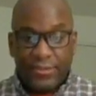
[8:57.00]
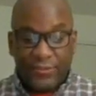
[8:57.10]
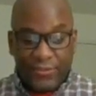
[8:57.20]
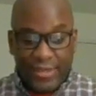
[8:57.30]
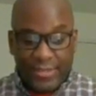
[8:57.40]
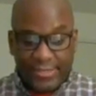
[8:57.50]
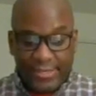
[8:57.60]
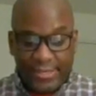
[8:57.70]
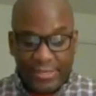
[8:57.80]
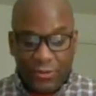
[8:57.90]

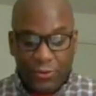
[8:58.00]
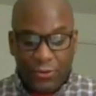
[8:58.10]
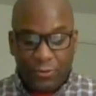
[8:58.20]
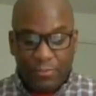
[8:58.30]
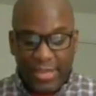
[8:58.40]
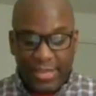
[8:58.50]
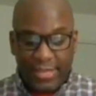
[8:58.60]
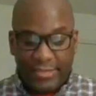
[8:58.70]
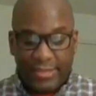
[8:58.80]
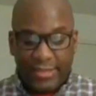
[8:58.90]
Sensing her
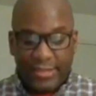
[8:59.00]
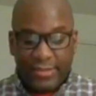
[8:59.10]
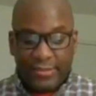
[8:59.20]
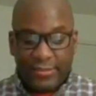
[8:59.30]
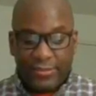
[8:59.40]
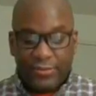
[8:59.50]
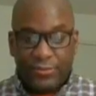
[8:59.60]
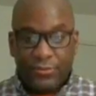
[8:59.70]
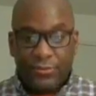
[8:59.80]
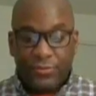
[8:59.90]
pain,
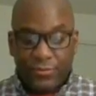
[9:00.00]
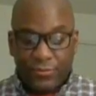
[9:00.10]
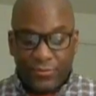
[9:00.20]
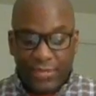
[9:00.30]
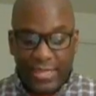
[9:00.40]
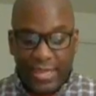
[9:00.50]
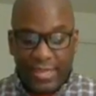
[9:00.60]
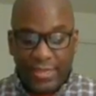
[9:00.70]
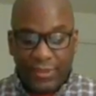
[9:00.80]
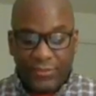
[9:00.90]
the
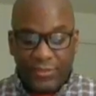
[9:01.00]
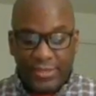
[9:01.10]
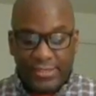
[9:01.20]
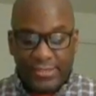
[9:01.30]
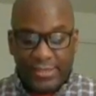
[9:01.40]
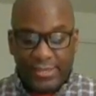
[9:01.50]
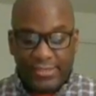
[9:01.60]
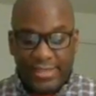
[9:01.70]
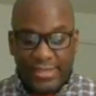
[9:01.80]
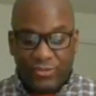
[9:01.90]
NLT
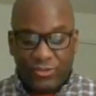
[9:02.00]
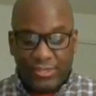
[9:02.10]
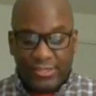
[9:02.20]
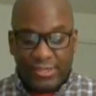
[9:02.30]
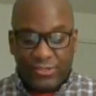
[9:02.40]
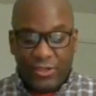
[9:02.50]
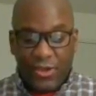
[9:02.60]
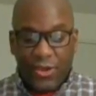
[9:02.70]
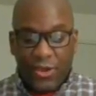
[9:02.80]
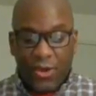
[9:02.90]
says that Jesus'
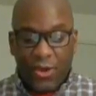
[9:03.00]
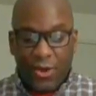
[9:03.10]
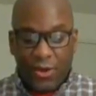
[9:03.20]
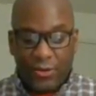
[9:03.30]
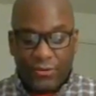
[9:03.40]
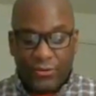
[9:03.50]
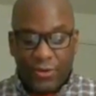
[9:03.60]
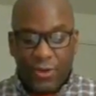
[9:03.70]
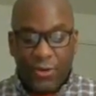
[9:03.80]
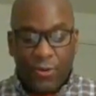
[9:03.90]
heart